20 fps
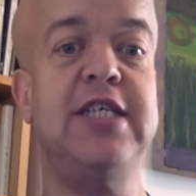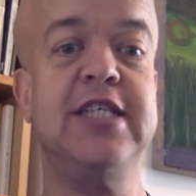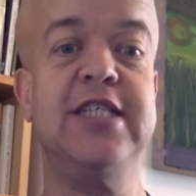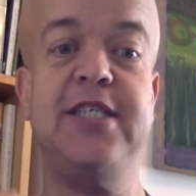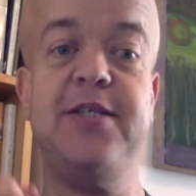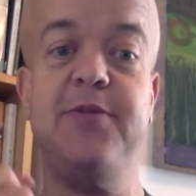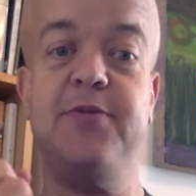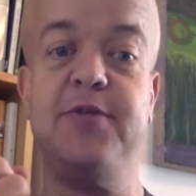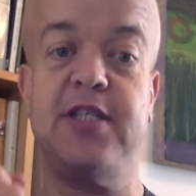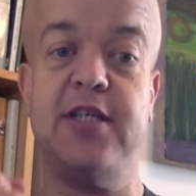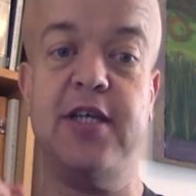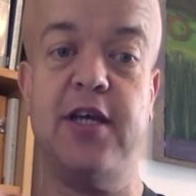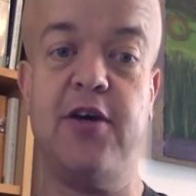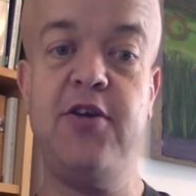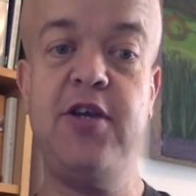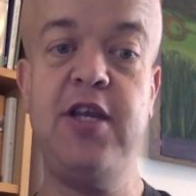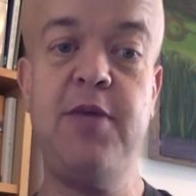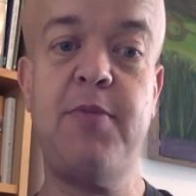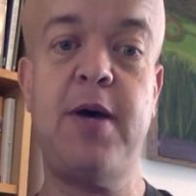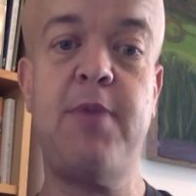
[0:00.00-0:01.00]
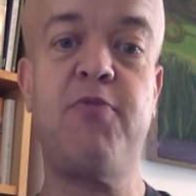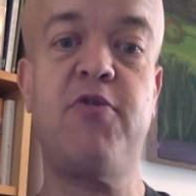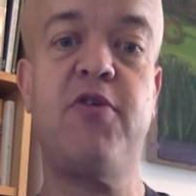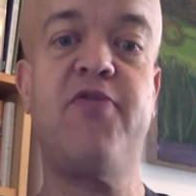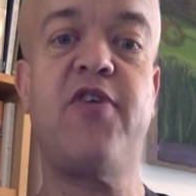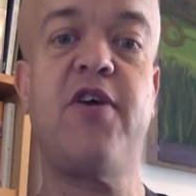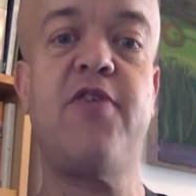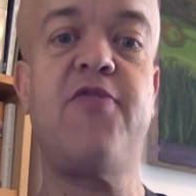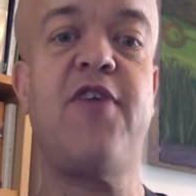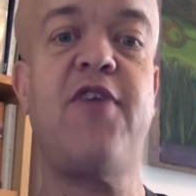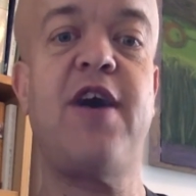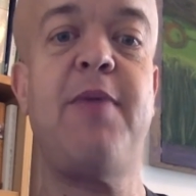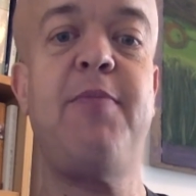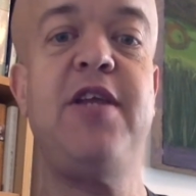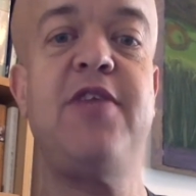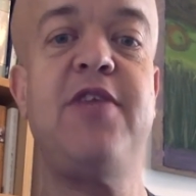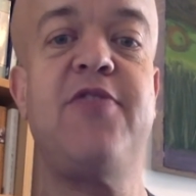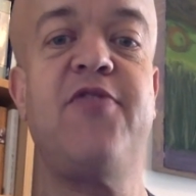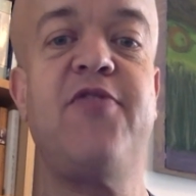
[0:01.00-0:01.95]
She was the only member of her family to